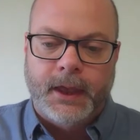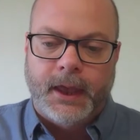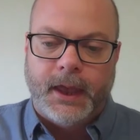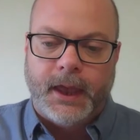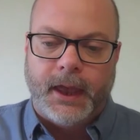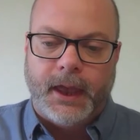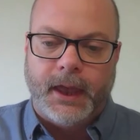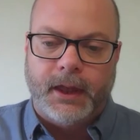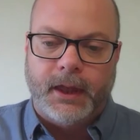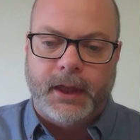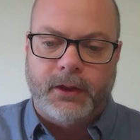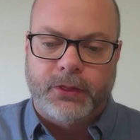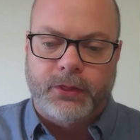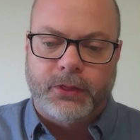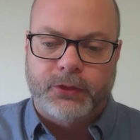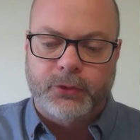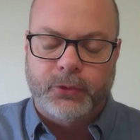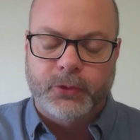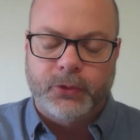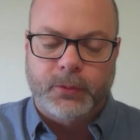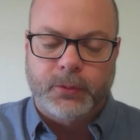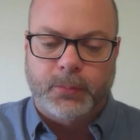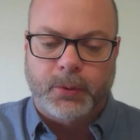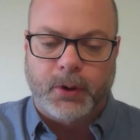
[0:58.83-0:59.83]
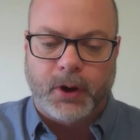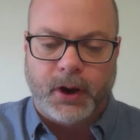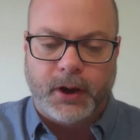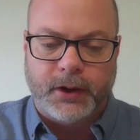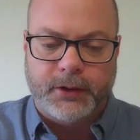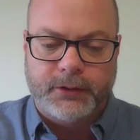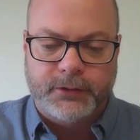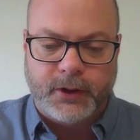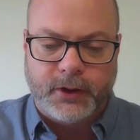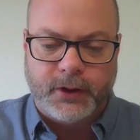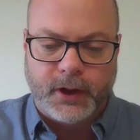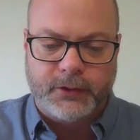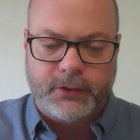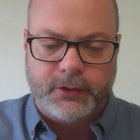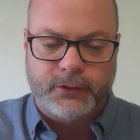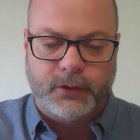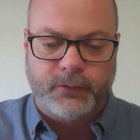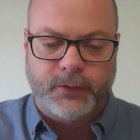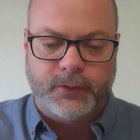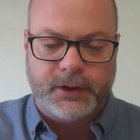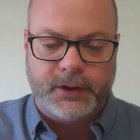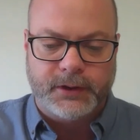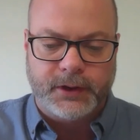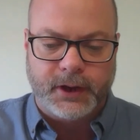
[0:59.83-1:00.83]
And through the process of
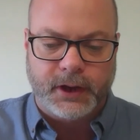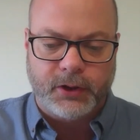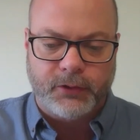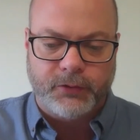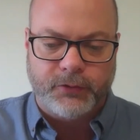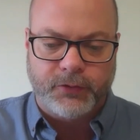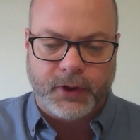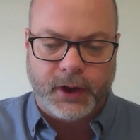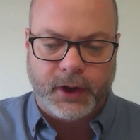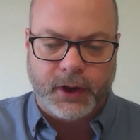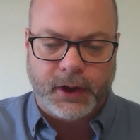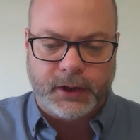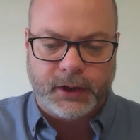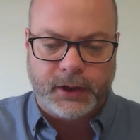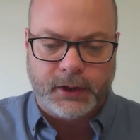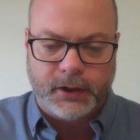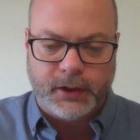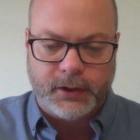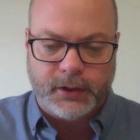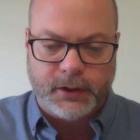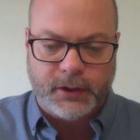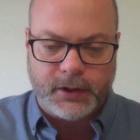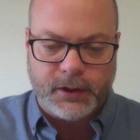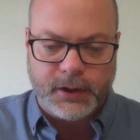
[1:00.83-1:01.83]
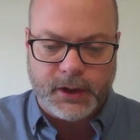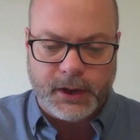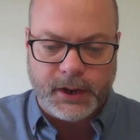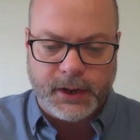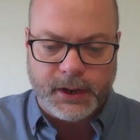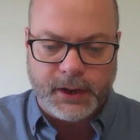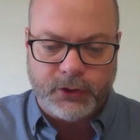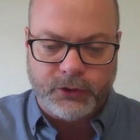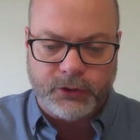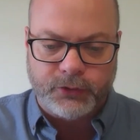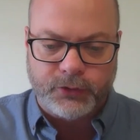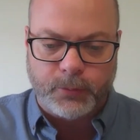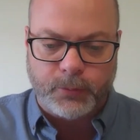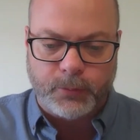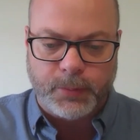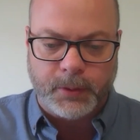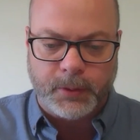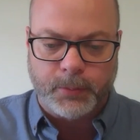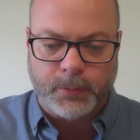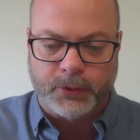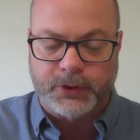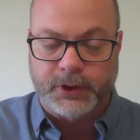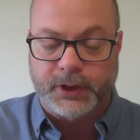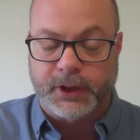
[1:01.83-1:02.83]
identifying needs for
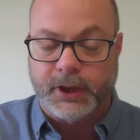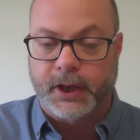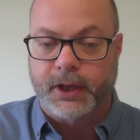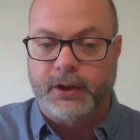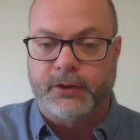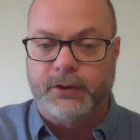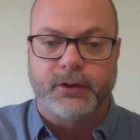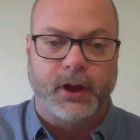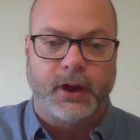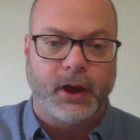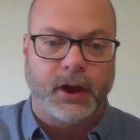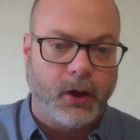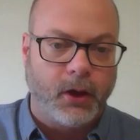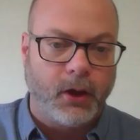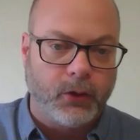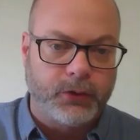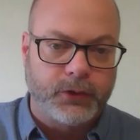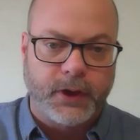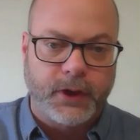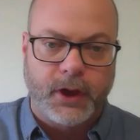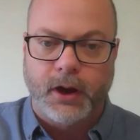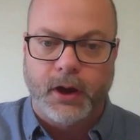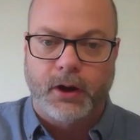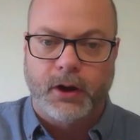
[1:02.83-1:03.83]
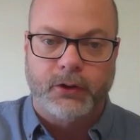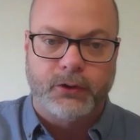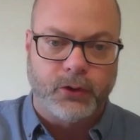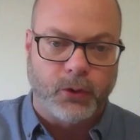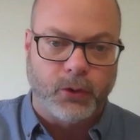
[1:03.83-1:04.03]
people to get to healthcare, to